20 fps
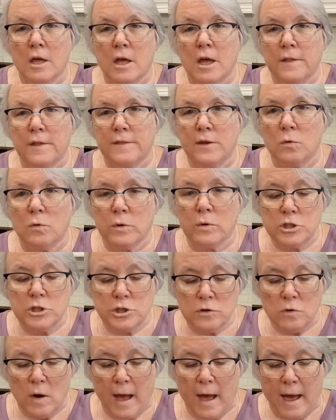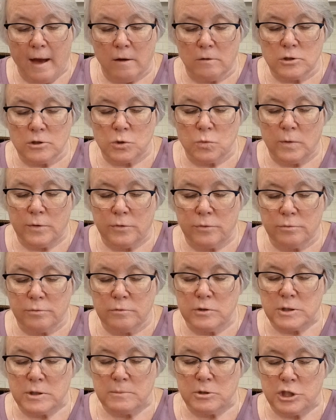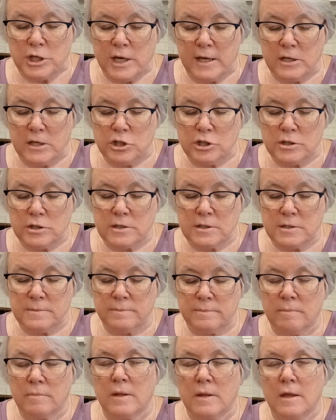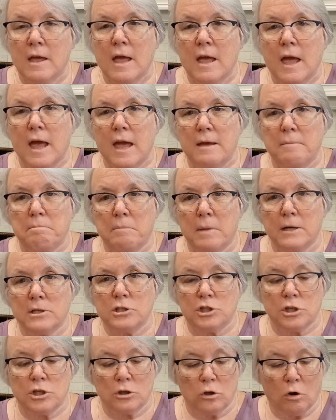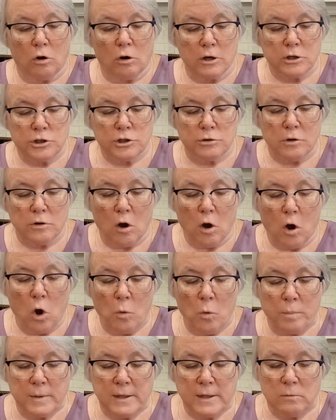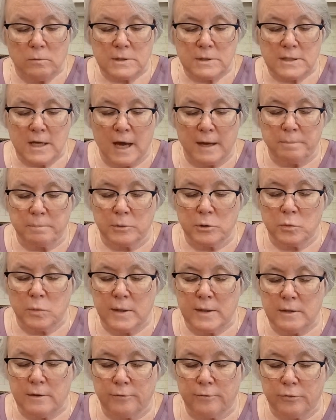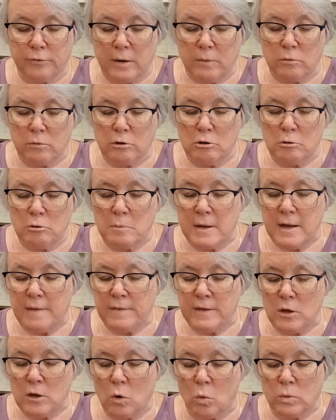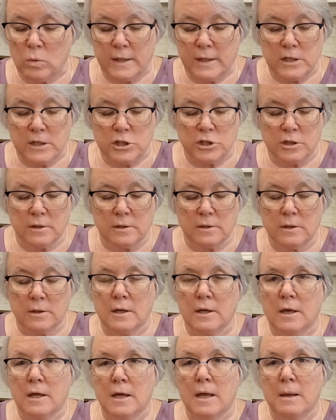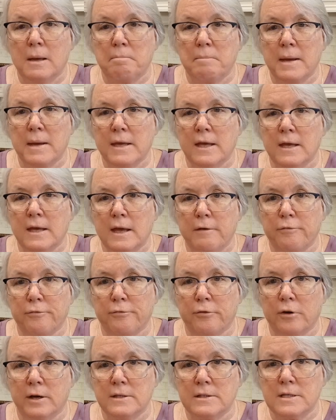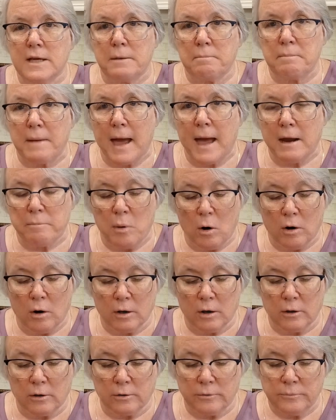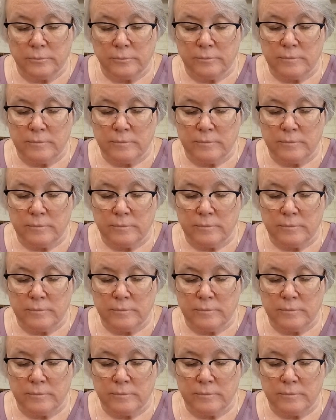The original house went through some changes. A much larger opening was cut between the front room and the old kitchen, making a front and back parlor.